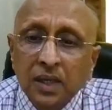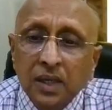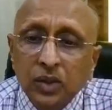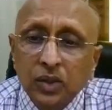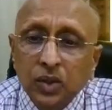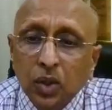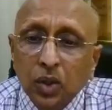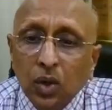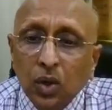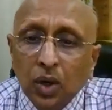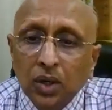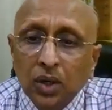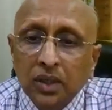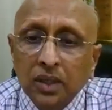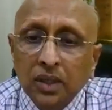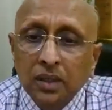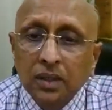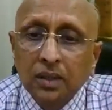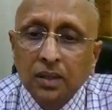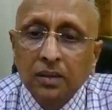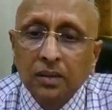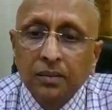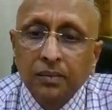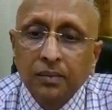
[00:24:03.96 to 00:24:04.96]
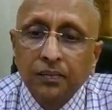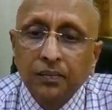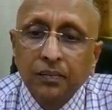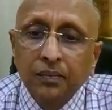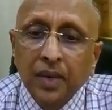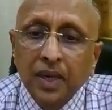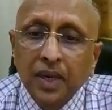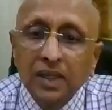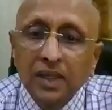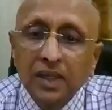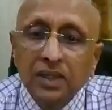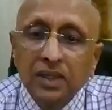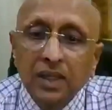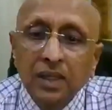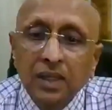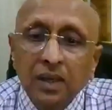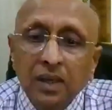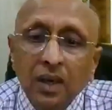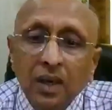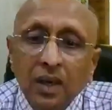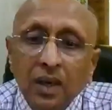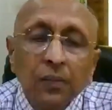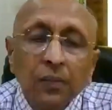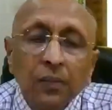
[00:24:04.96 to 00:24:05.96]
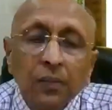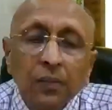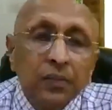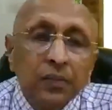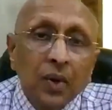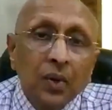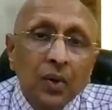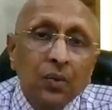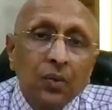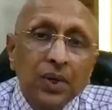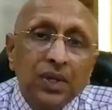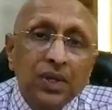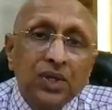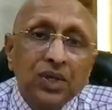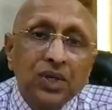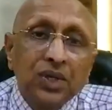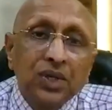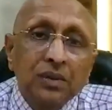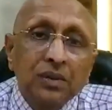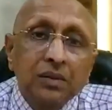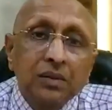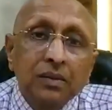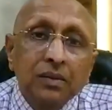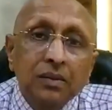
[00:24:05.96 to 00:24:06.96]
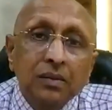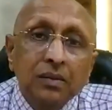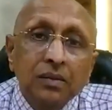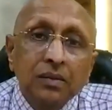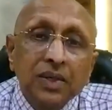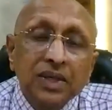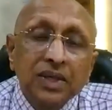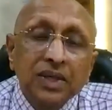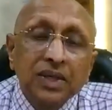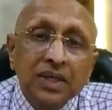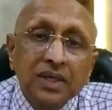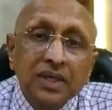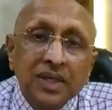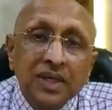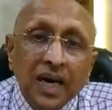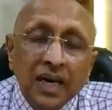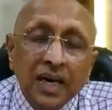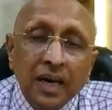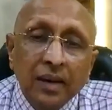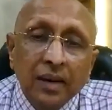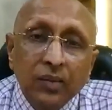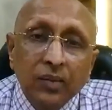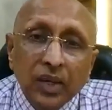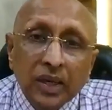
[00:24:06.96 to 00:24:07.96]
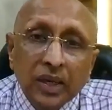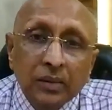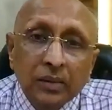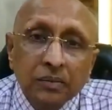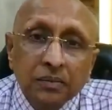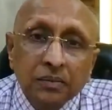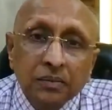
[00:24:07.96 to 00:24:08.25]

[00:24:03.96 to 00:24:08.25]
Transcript: also not medicine which is dynamic.